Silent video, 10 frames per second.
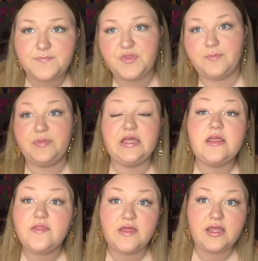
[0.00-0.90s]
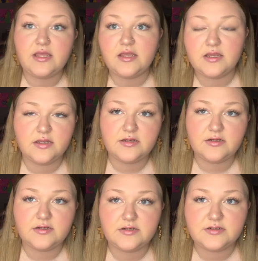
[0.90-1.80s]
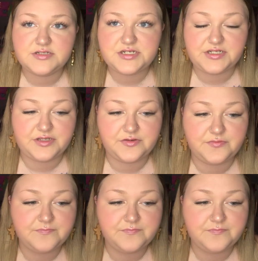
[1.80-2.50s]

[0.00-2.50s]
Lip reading: the big thing to do,